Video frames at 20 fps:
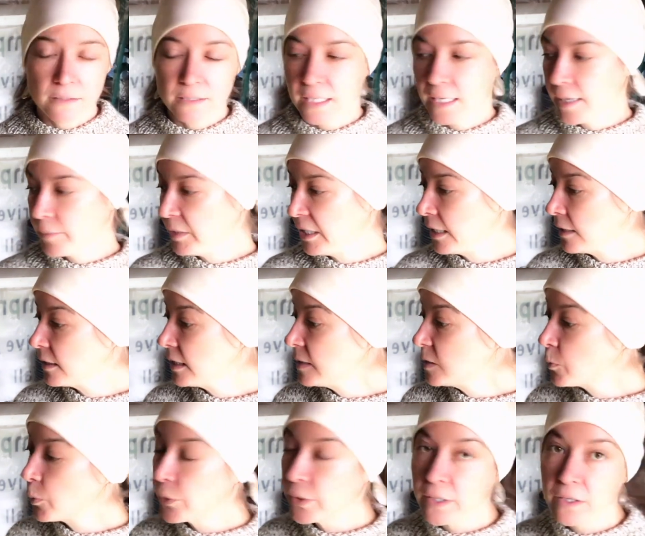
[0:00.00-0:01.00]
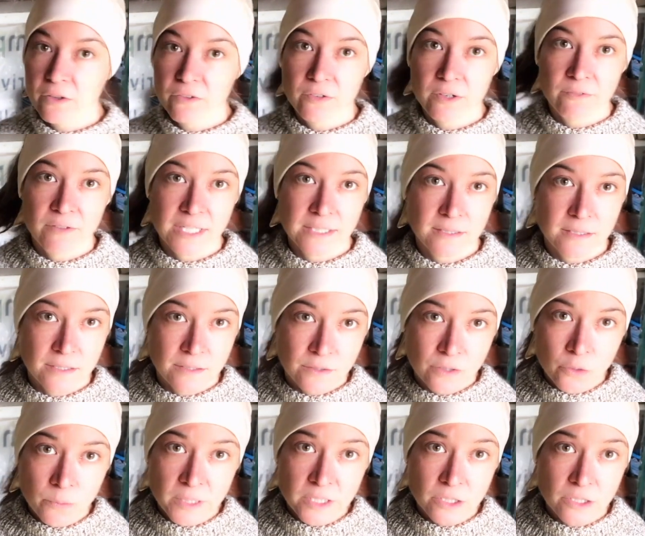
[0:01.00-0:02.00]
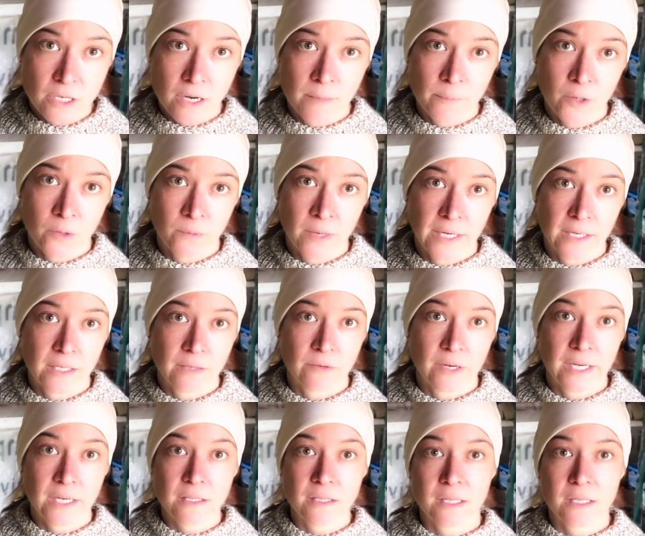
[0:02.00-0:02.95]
I mean, at this point, you've invested so much time already, right?